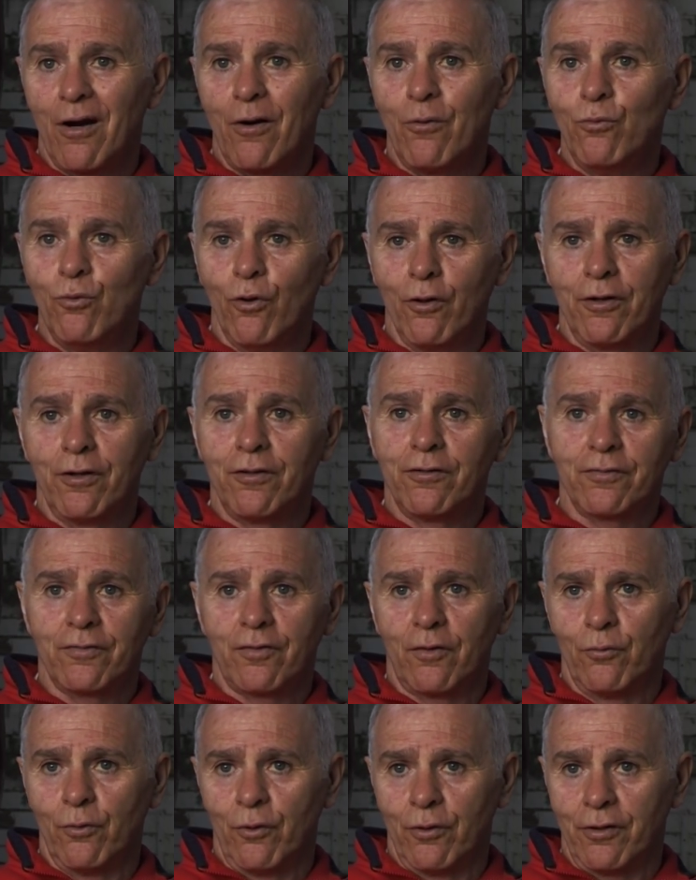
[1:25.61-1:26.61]
Running's
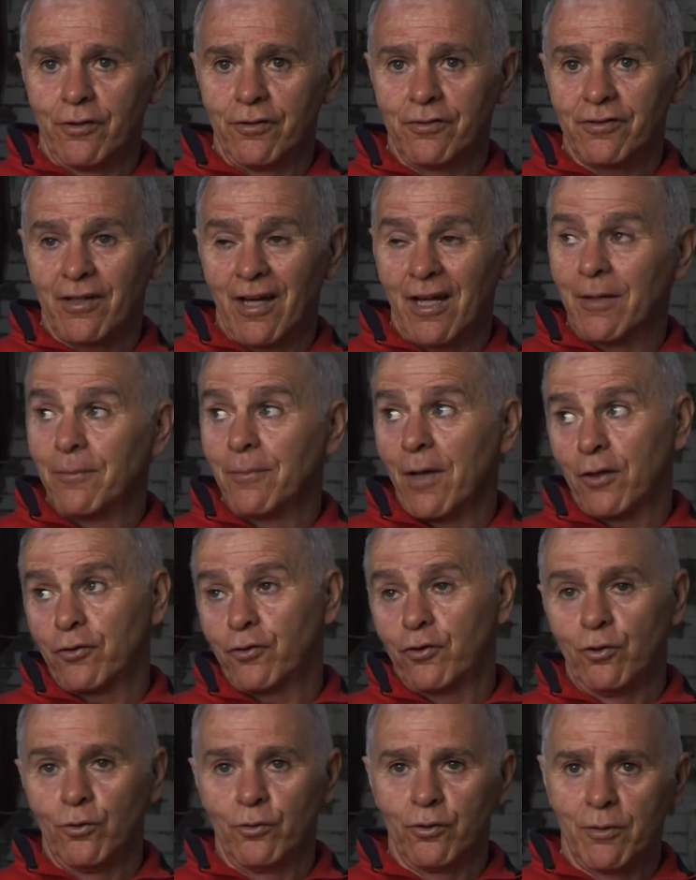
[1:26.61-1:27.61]
for runners, and I'm
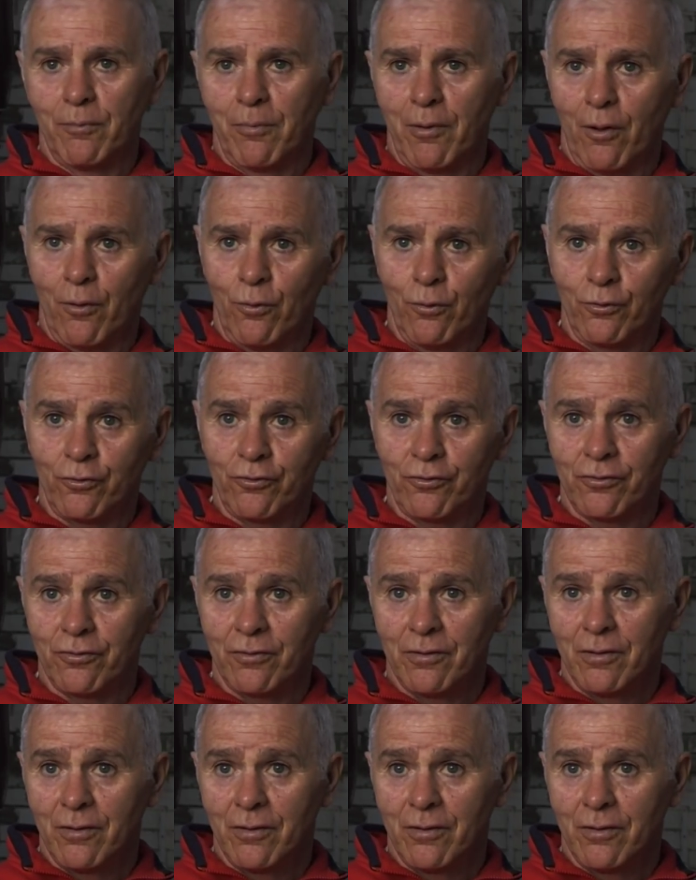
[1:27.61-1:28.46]
not doing the blows.